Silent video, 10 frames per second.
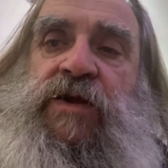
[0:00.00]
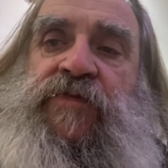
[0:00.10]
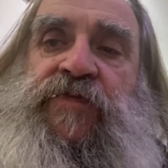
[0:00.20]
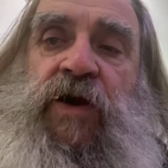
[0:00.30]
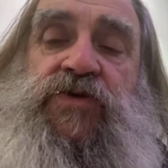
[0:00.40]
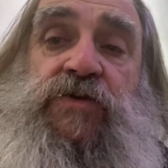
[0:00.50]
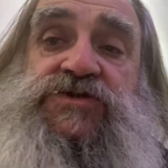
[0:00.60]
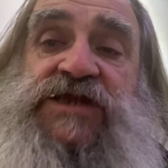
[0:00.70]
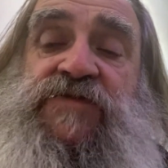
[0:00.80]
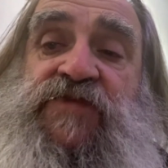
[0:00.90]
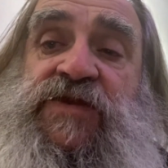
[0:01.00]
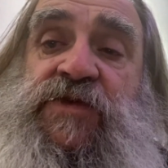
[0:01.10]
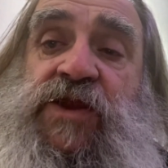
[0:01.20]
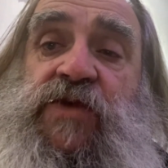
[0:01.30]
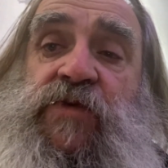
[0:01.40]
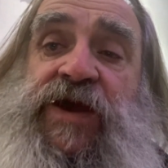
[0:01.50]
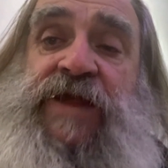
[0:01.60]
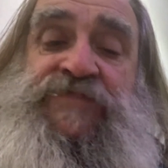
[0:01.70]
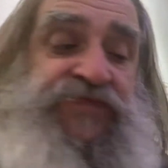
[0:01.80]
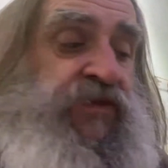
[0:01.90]
I thought it was taking video the other way
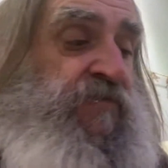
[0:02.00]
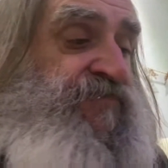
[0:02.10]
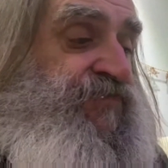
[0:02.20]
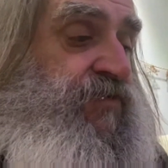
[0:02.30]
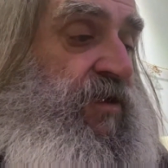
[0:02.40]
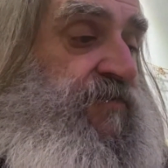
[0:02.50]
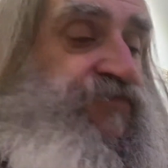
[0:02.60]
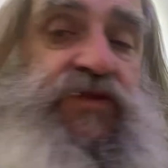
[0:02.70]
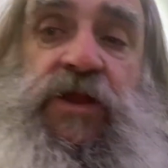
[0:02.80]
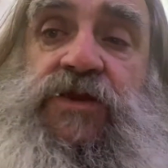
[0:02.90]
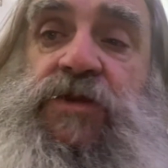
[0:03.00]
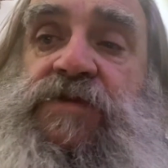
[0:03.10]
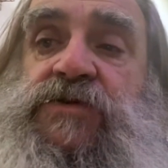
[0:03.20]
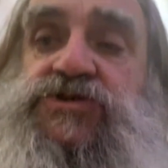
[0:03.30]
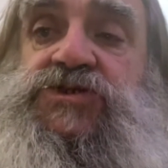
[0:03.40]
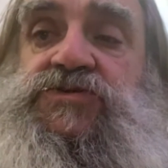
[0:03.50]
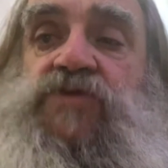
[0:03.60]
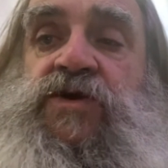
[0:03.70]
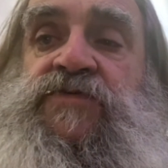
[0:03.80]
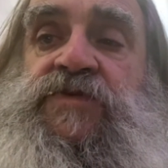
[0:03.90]
then. The meal's just arrived.